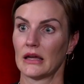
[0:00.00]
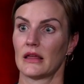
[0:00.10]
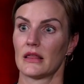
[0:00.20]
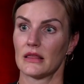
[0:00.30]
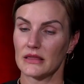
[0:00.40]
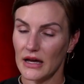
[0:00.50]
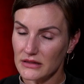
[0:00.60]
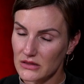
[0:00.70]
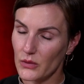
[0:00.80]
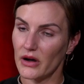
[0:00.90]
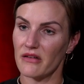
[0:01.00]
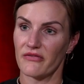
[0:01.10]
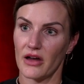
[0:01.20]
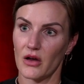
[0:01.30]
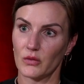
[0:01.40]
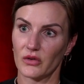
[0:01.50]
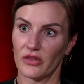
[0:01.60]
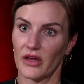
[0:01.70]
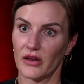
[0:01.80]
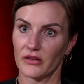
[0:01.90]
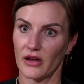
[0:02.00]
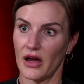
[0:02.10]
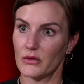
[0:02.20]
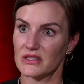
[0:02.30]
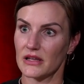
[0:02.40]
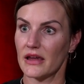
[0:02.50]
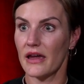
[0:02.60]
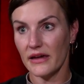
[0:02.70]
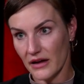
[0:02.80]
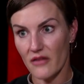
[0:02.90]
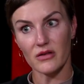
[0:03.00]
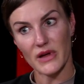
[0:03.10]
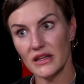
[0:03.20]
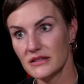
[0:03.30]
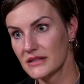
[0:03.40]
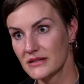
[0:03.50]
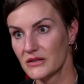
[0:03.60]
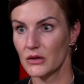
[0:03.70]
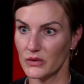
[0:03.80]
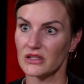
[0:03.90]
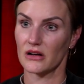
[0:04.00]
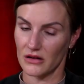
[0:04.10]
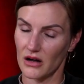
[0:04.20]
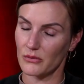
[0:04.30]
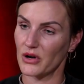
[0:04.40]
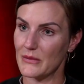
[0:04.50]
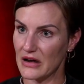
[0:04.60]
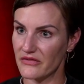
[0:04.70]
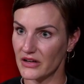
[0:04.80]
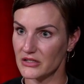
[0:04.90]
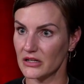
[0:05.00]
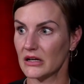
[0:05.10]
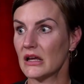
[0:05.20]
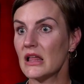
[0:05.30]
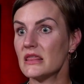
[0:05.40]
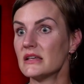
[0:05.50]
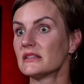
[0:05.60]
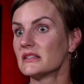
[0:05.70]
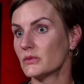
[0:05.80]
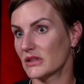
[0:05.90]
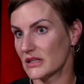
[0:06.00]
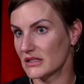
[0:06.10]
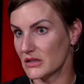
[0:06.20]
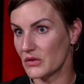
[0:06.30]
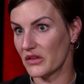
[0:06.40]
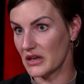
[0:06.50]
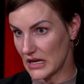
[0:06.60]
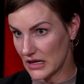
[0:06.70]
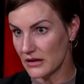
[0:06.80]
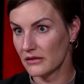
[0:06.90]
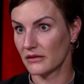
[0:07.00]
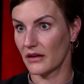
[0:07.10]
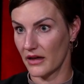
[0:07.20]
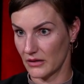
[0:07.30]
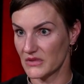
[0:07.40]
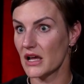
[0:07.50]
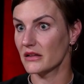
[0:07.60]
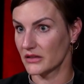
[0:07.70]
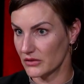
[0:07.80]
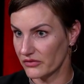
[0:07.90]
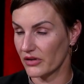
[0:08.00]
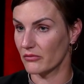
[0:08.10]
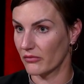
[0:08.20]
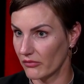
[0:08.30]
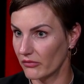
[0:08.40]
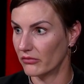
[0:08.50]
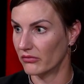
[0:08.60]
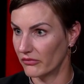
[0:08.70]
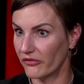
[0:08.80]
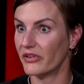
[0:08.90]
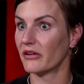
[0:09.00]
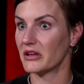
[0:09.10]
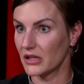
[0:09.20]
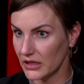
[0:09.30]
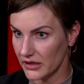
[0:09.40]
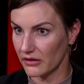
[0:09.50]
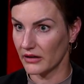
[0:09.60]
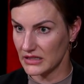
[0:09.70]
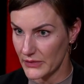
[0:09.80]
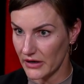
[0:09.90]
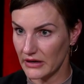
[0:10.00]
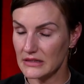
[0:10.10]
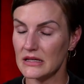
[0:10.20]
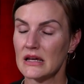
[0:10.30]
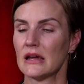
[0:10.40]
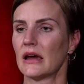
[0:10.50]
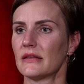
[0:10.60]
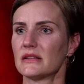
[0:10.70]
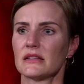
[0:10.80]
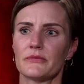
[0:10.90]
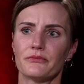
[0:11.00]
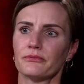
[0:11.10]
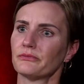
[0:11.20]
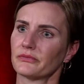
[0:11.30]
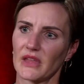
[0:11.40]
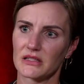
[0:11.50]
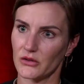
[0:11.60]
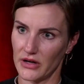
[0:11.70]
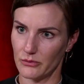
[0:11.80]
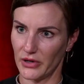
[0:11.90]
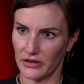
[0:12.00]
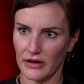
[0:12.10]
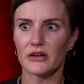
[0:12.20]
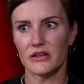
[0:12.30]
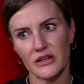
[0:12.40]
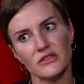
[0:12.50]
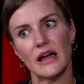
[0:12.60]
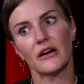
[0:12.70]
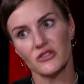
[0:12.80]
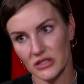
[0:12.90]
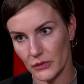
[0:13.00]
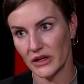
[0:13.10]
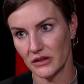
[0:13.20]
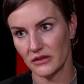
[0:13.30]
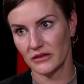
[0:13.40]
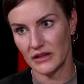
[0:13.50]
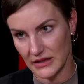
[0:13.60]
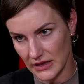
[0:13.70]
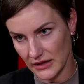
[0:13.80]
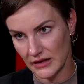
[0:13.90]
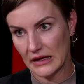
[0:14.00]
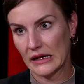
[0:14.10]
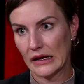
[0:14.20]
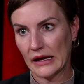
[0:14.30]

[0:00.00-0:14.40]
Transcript: Hmm. That's where I found that I would say, hey, government, who was our, our primary funder, this is what these youth need. And I'm telling you from very clear experience. And they'd say, hmm, that's great, but here's actually what they need.